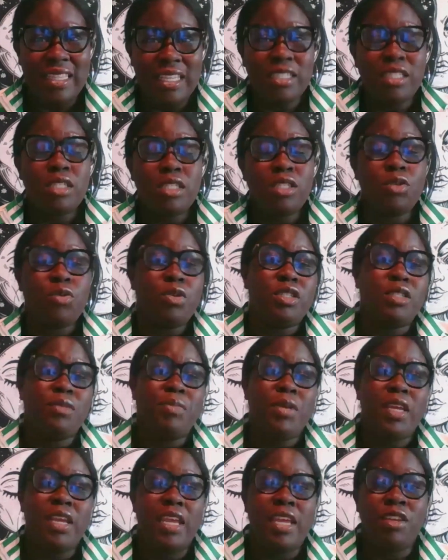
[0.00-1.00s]
This is going to
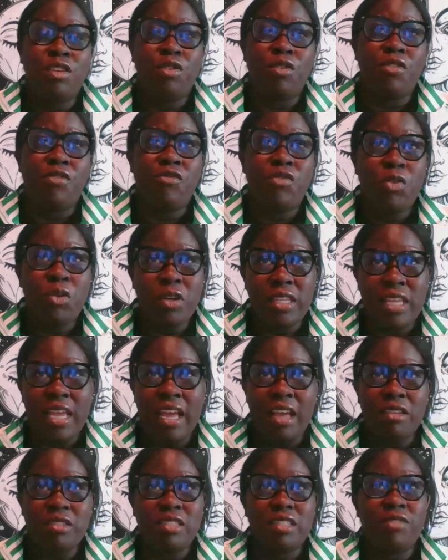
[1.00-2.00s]
be in your fourth
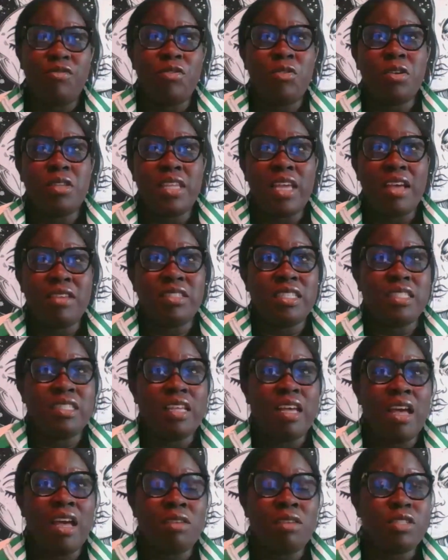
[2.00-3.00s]
house. The fourth house is the
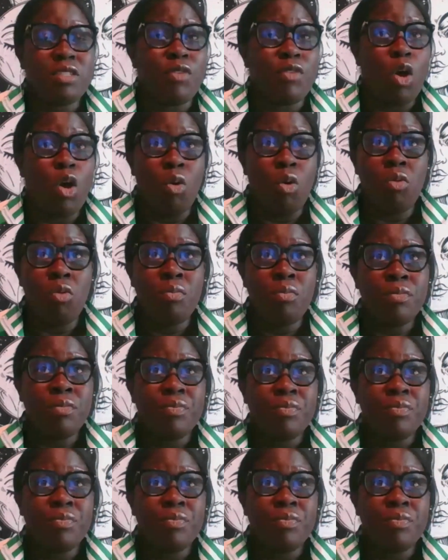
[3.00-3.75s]
house of home.